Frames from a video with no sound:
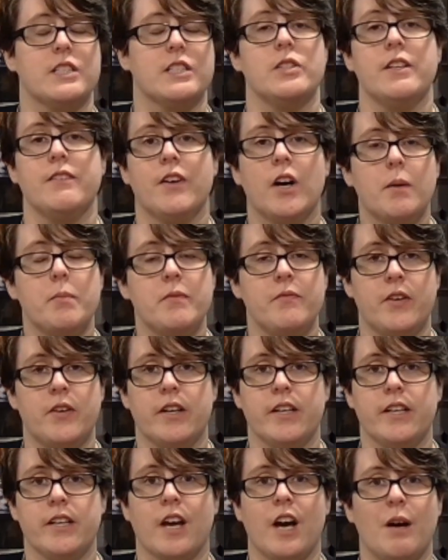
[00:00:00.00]
So they've all been
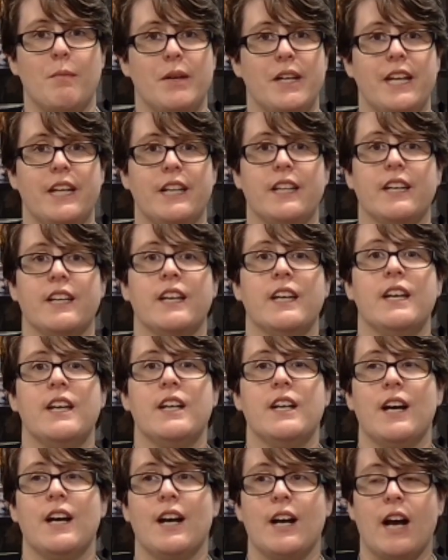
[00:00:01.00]
very accommodating.
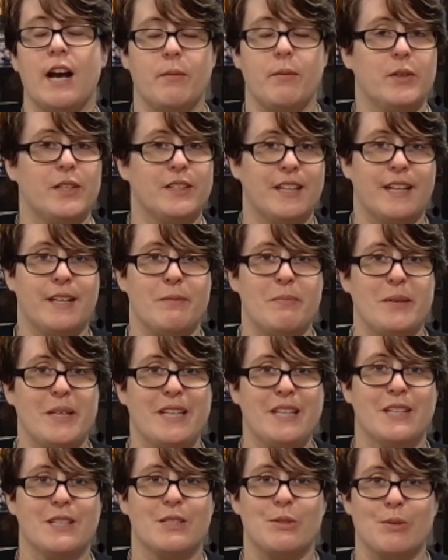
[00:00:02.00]
I wouldn't let it
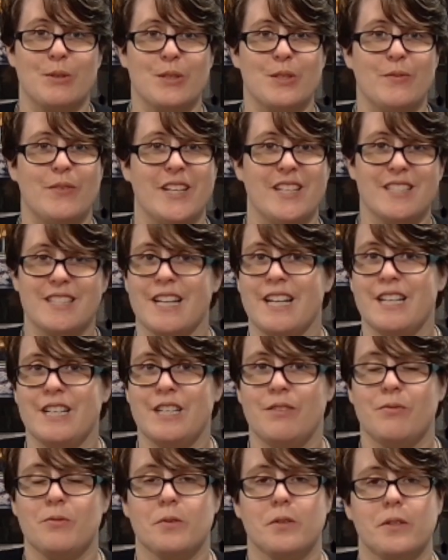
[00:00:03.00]
be a source of
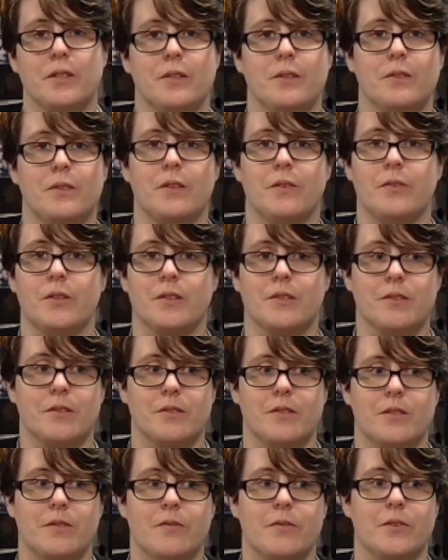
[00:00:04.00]
anxiety for you if you're
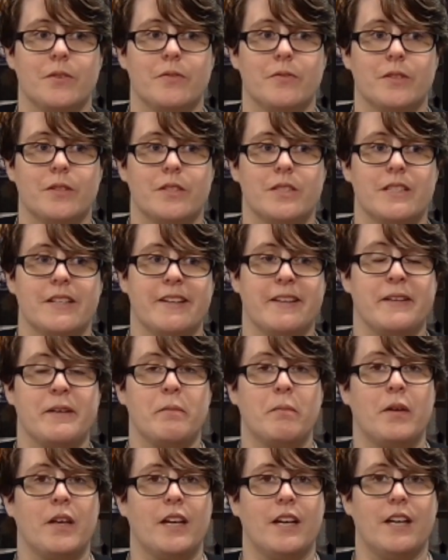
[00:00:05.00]
cruising for the first
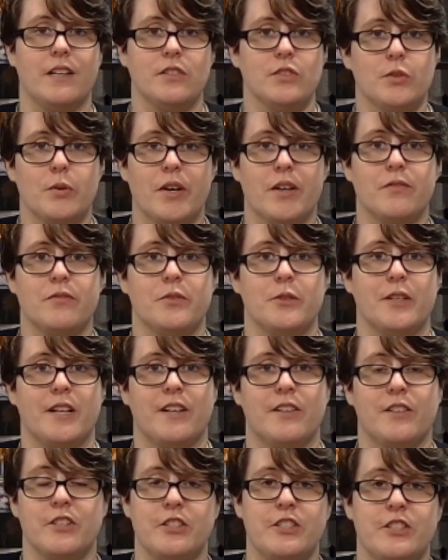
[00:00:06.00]
time and you have food
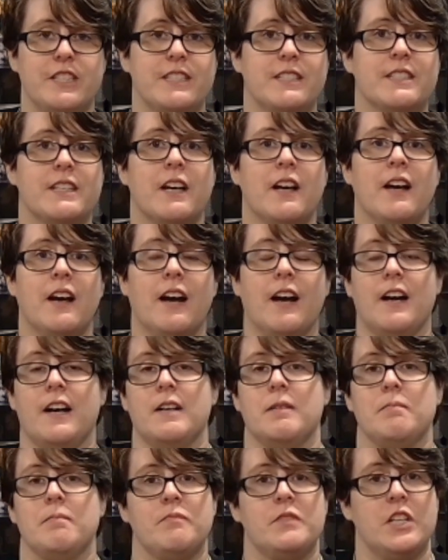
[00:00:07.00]
allergies.
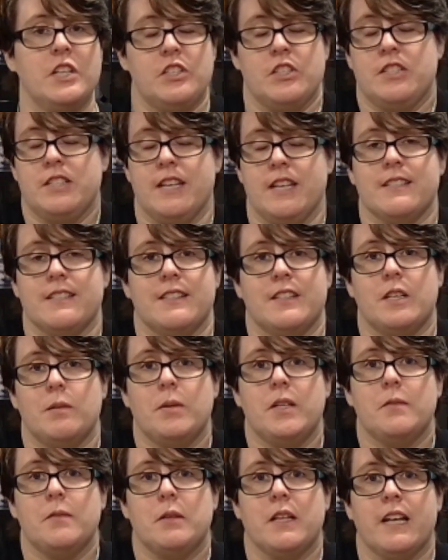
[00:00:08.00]
It just takes a little
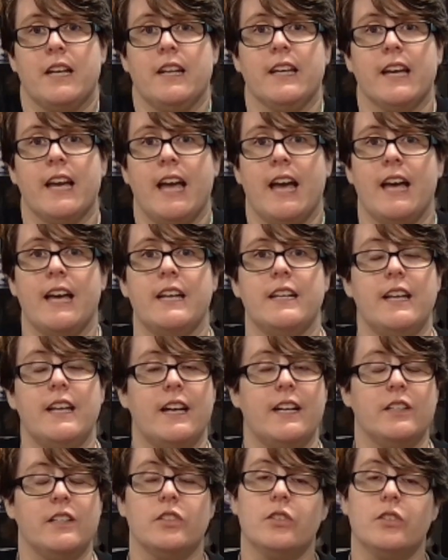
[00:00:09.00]
bit of planning ahead
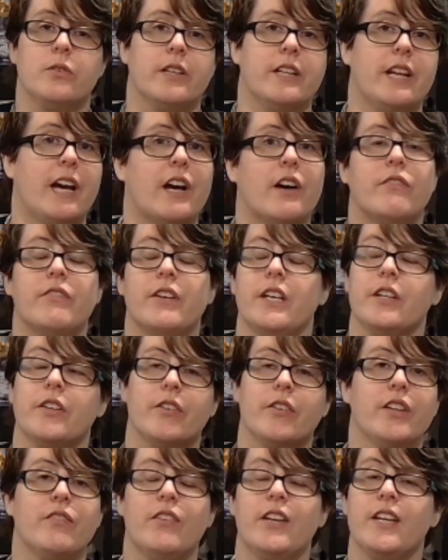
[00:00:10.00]
and you can have a
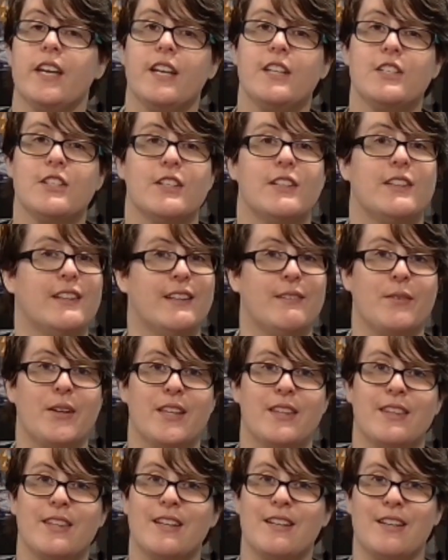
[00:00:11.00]
great vacation
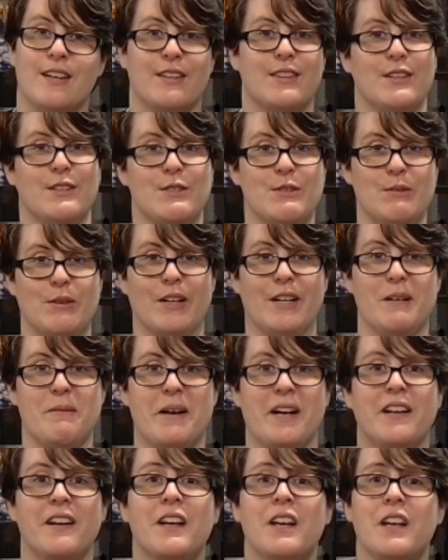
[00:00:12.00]
with nothing to worry about.